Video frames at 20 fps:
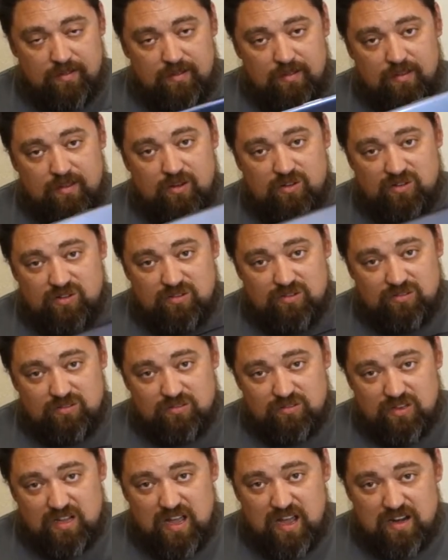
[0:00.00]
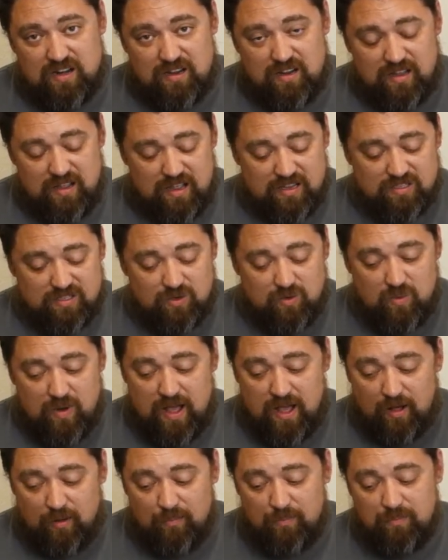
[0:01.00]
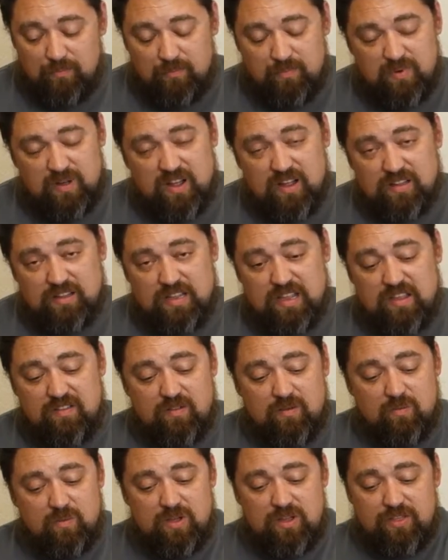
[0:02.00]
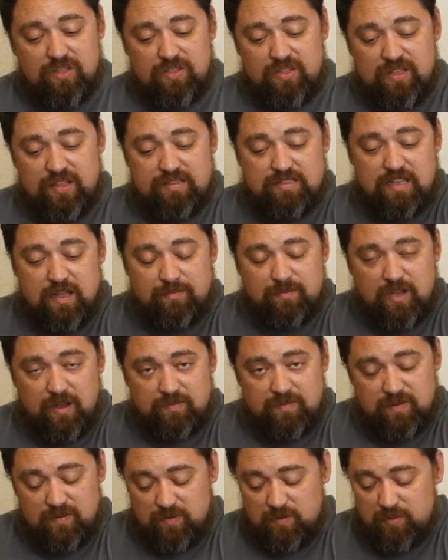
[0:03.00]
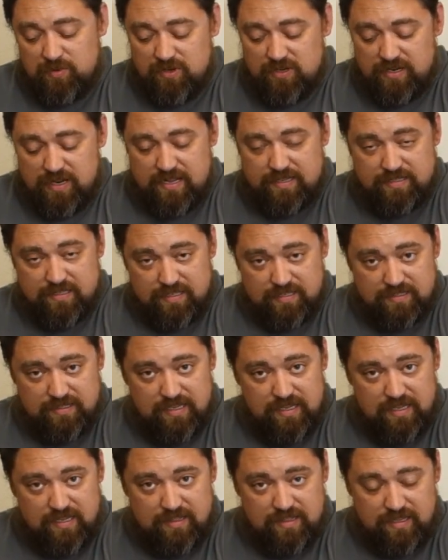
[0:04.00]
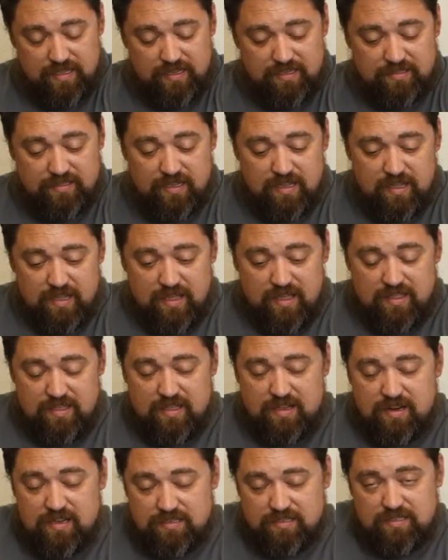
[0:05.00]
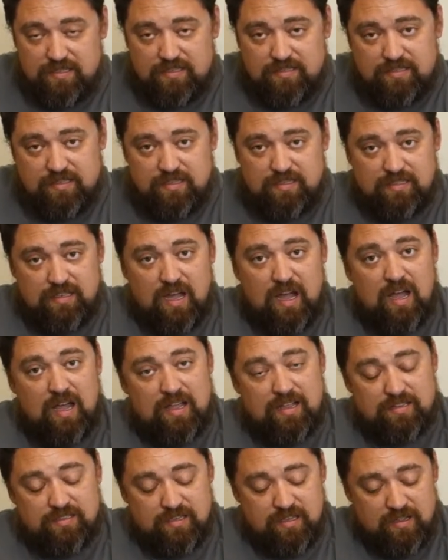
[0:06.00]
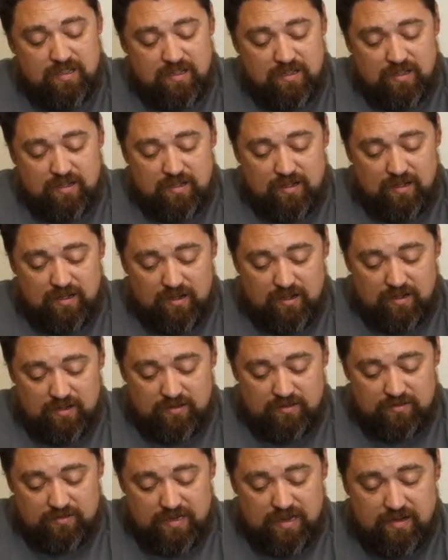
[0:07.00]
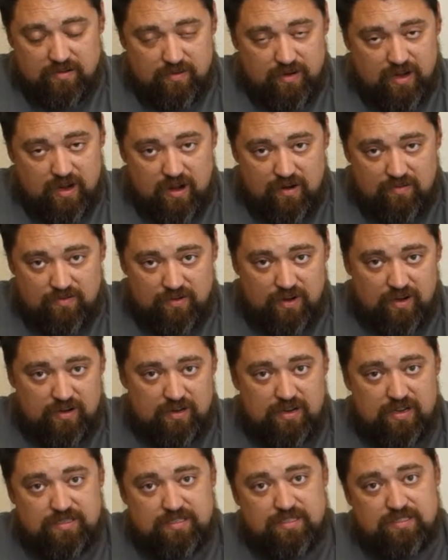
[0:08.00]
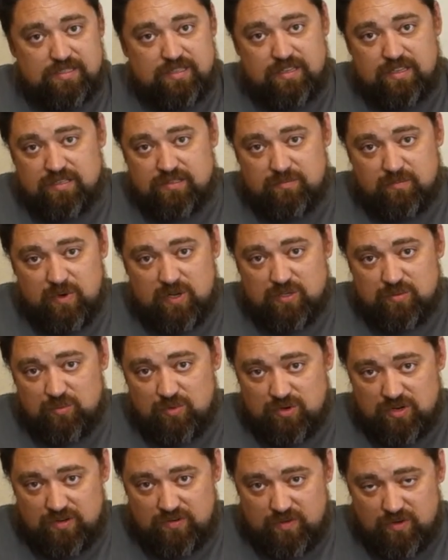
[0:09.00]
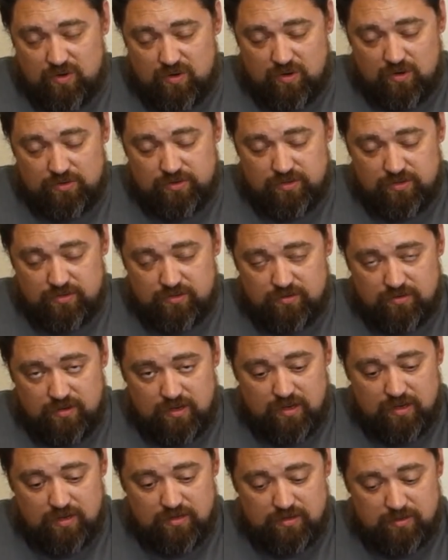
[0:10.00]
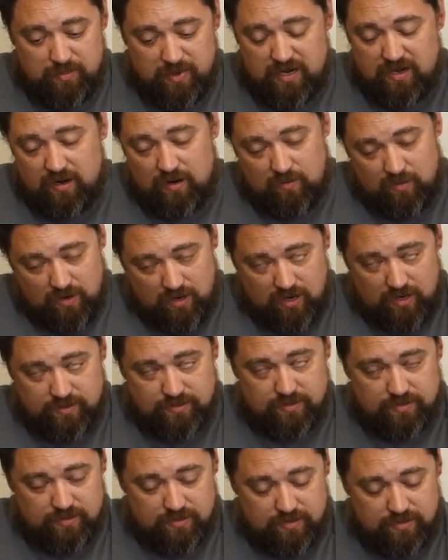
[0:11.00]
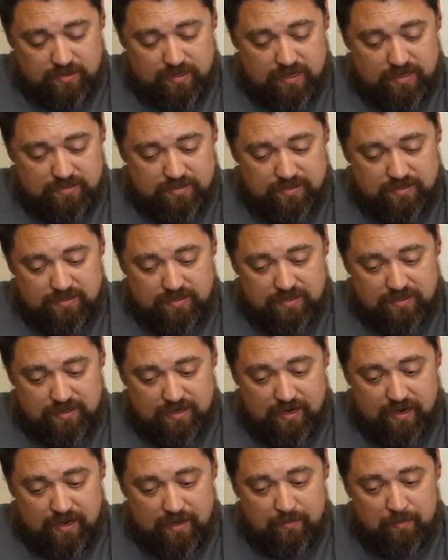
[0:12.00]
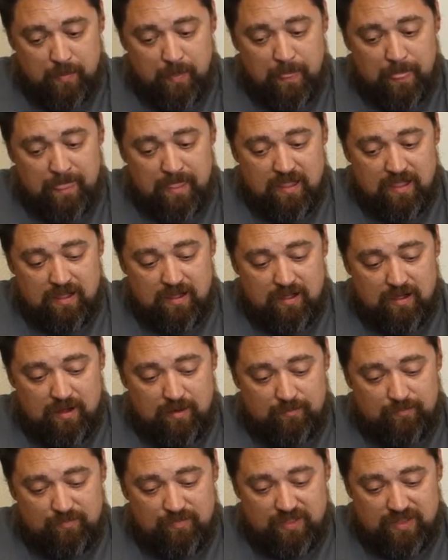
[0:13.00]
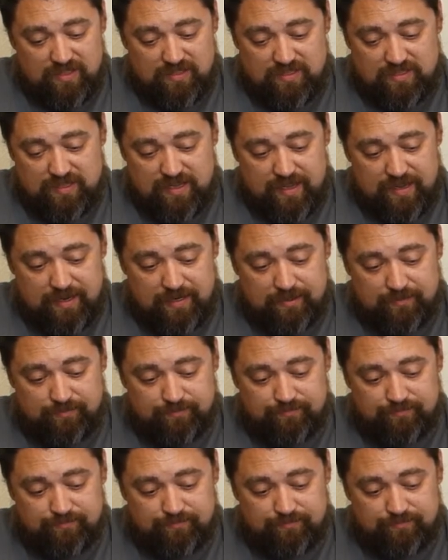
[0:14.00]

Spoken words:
you're kind of SOL. But even with these laptops, if you put an SSD in these and that SSD dies, data recovery on an SSD is much more difficult, depending on what causes the SSD to die, than say